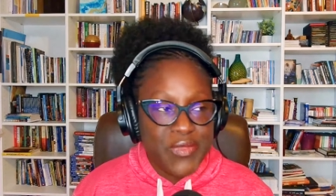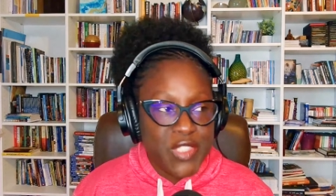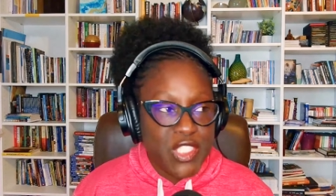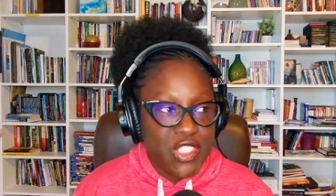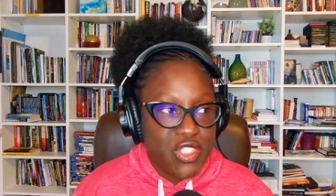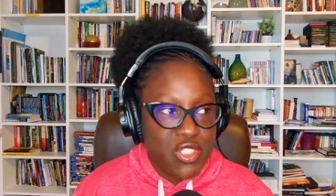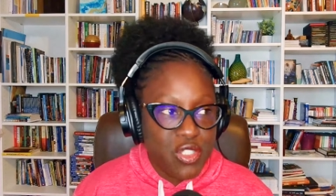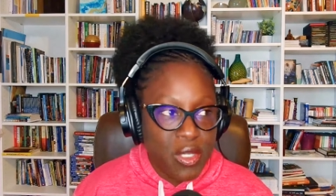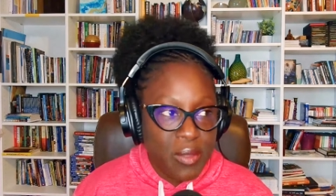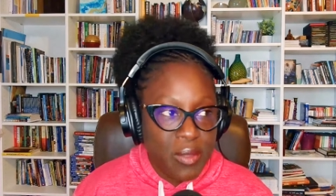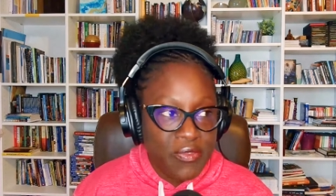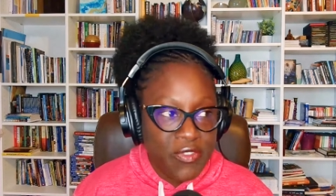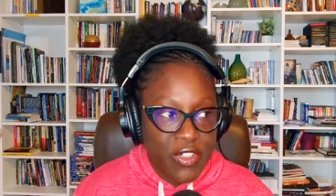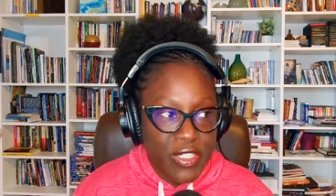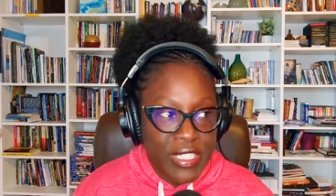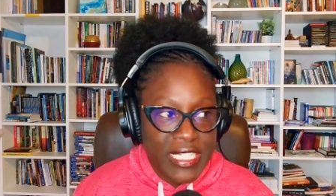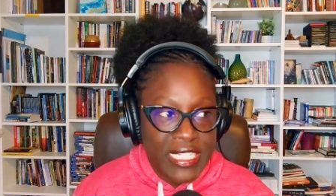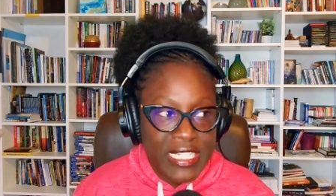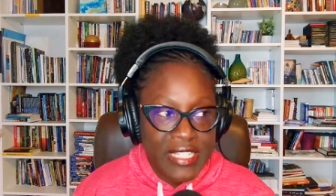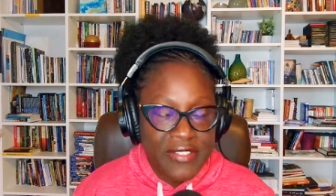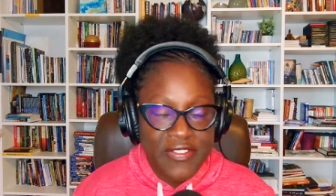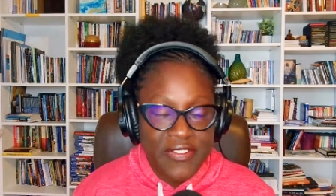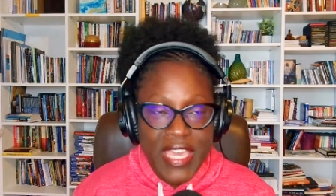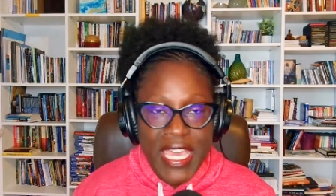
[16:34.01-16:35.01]
show up for
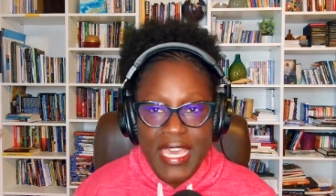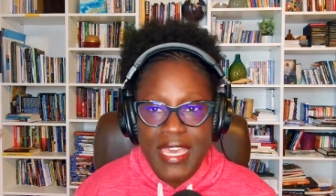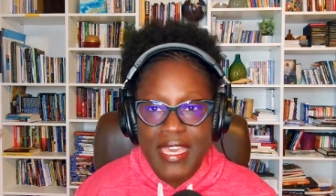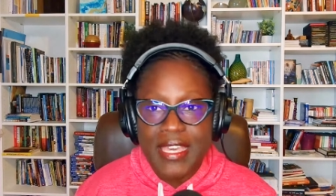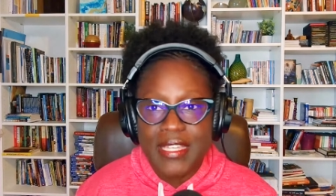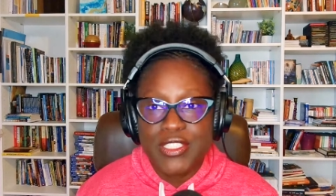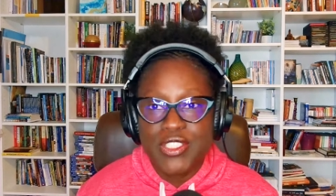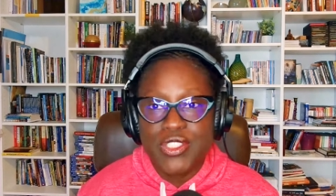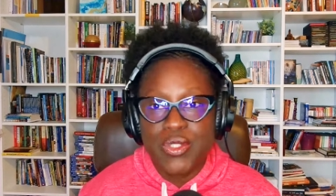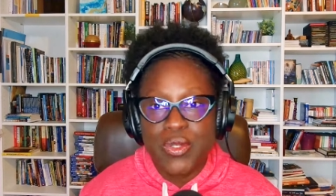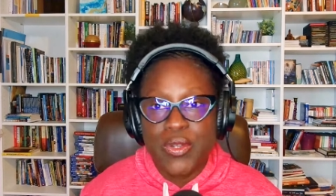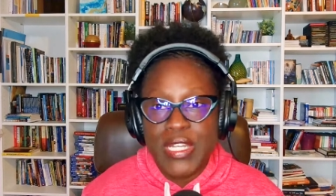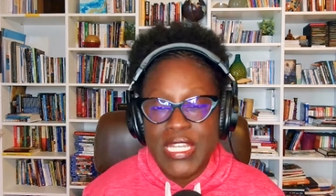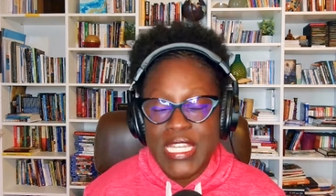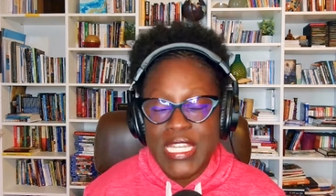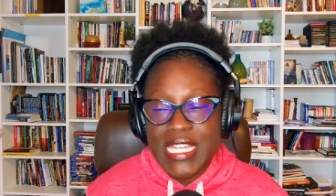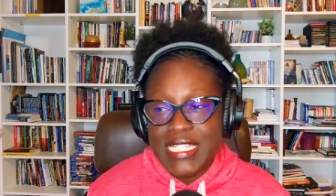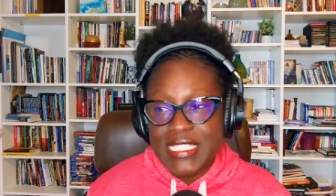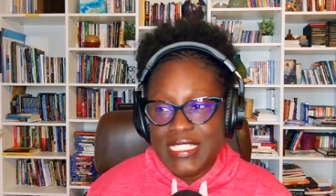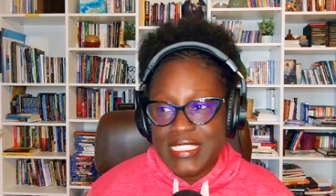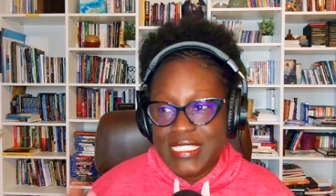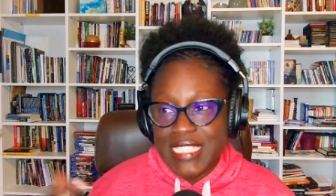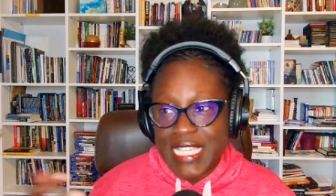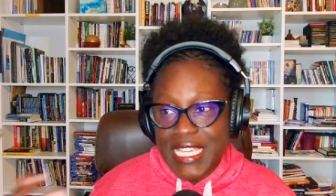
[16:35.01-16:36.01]
an event, or
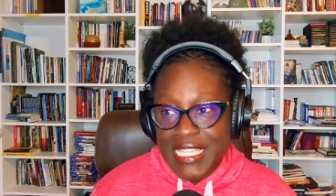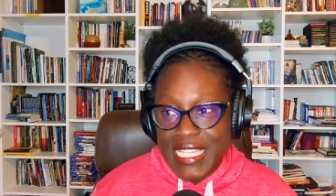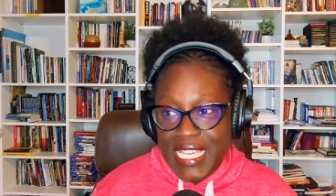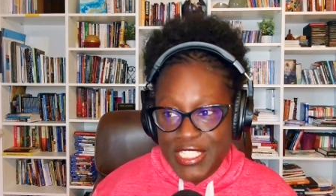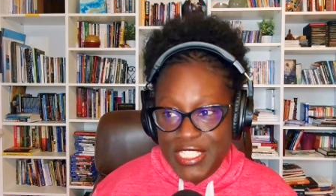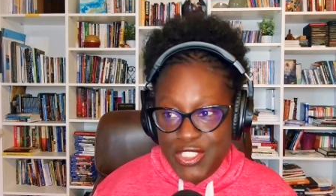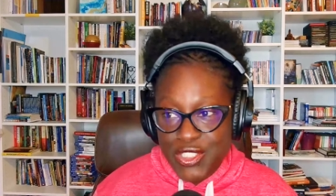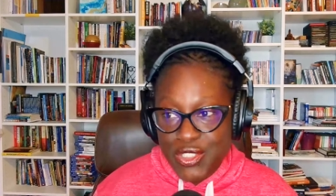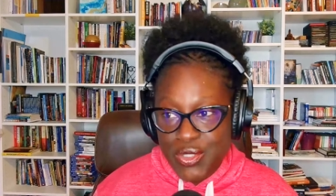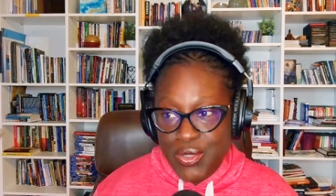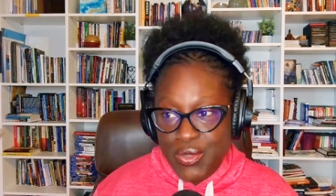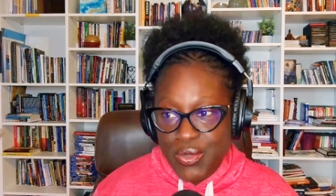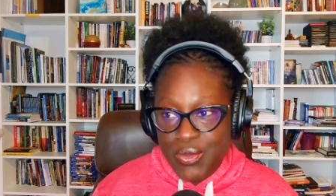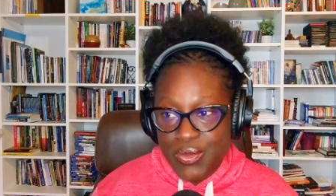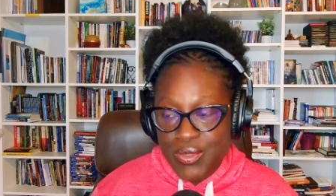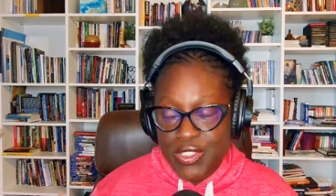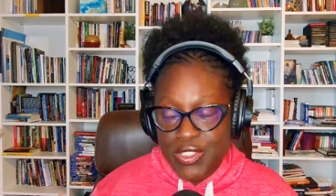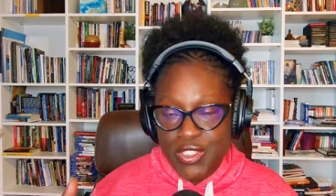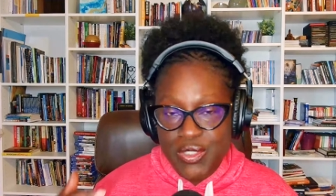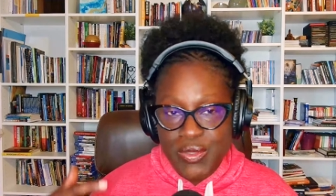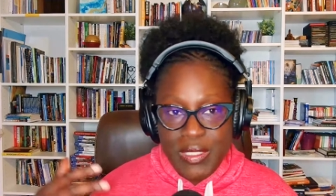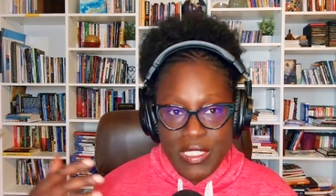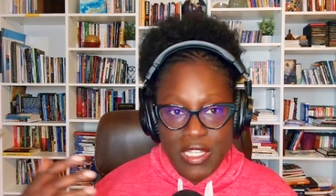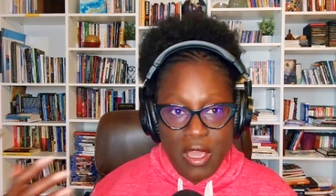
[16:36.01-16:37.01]
say yes to
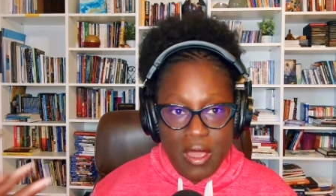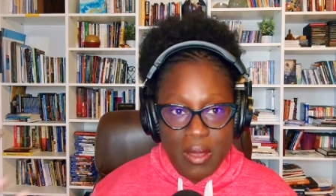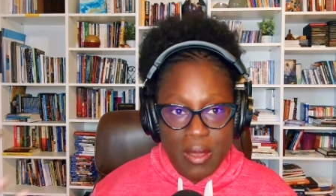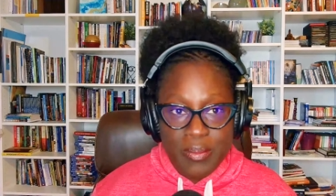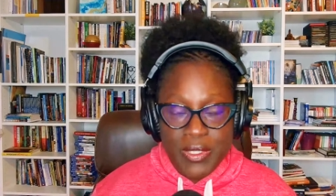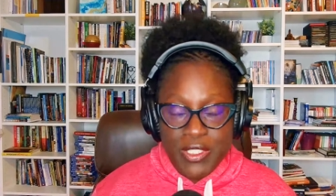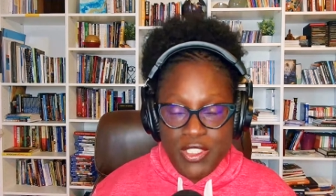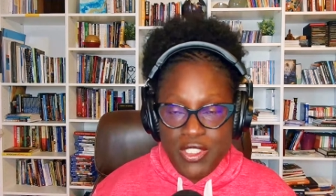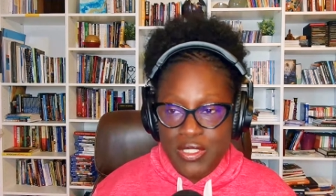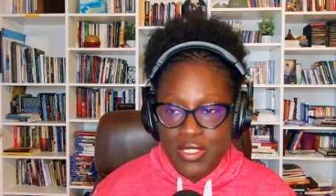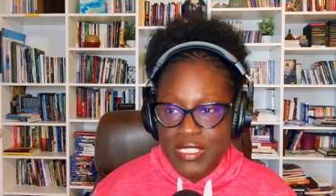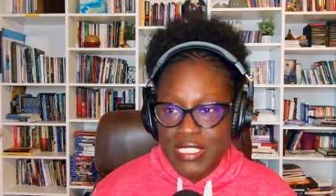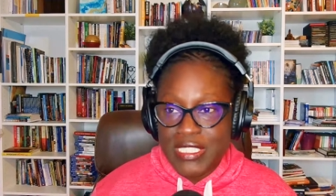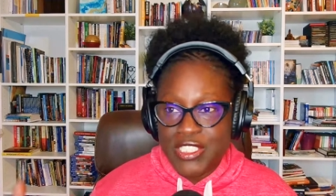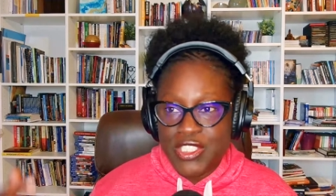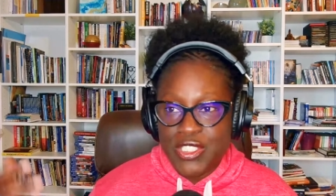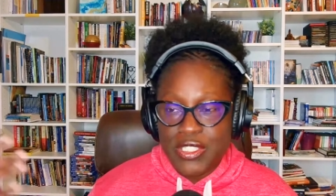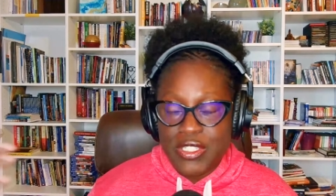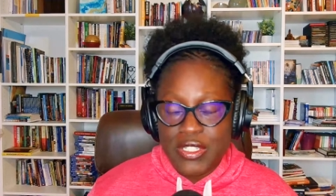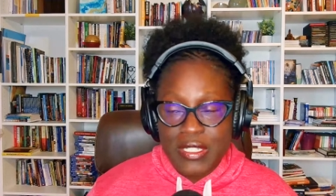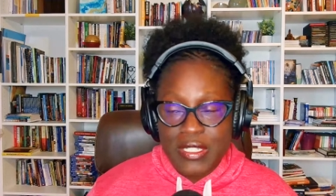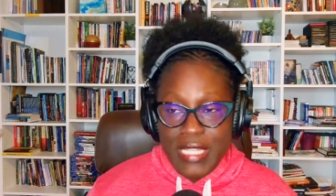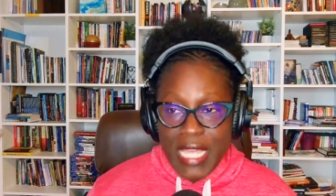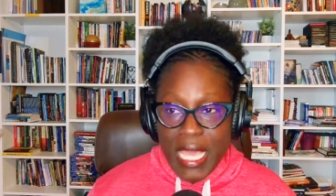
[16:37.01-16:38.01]
an opportunity to
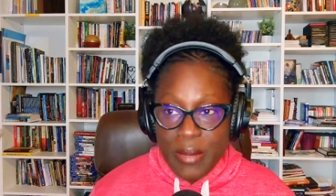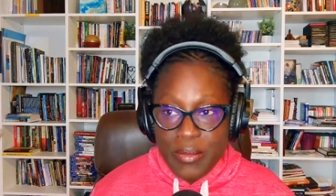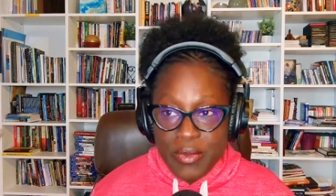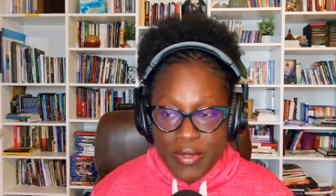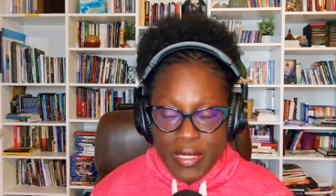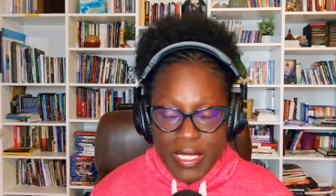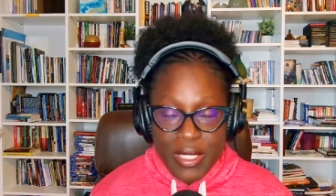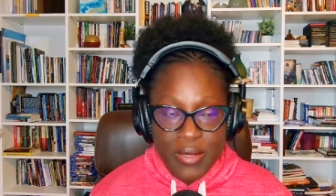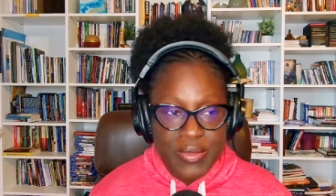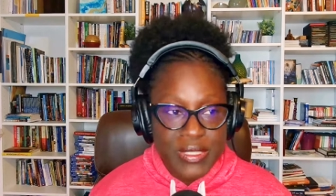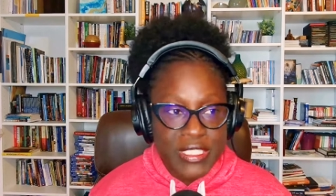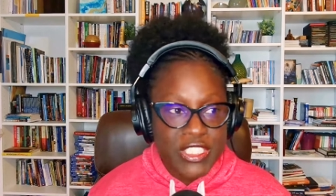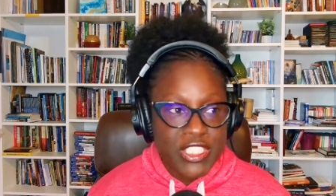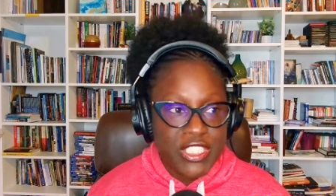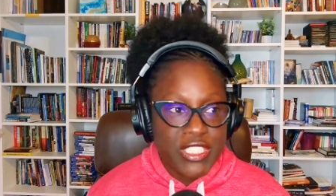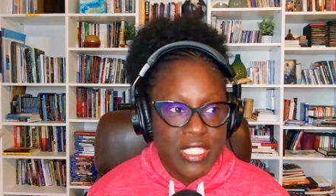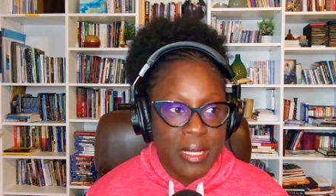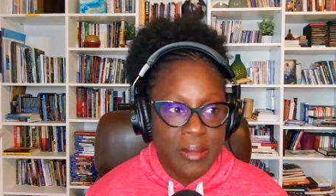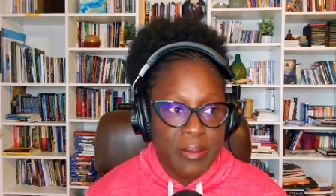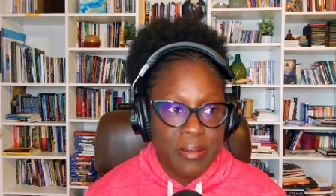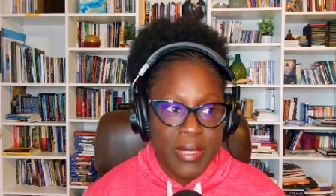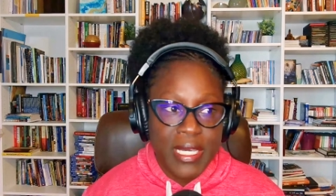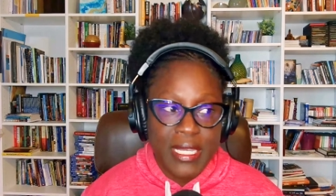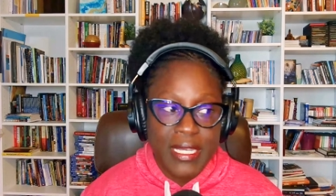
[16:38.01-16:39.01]
collaborate with
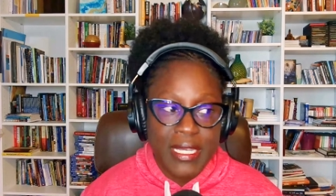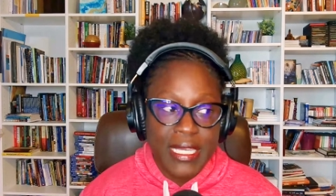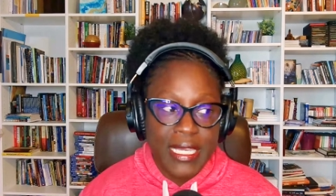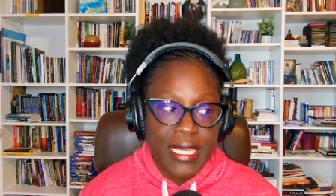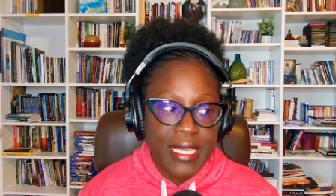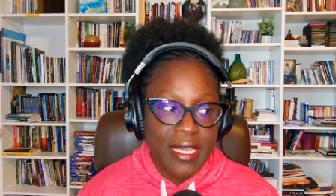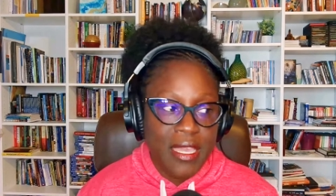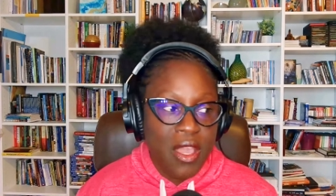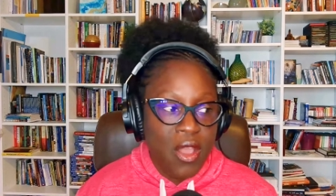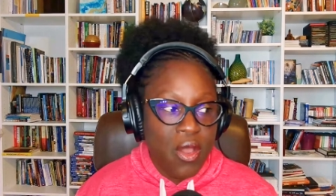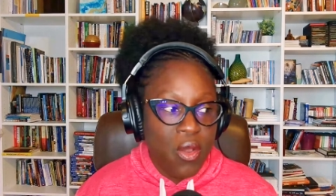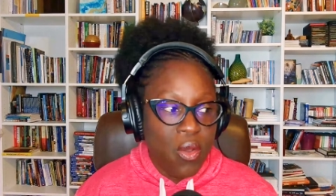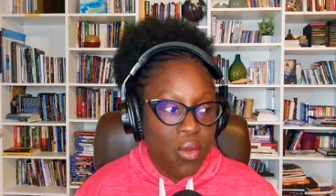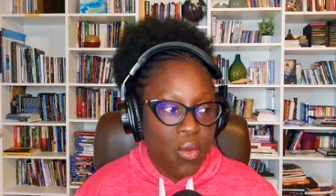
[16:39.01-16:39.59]
somebody,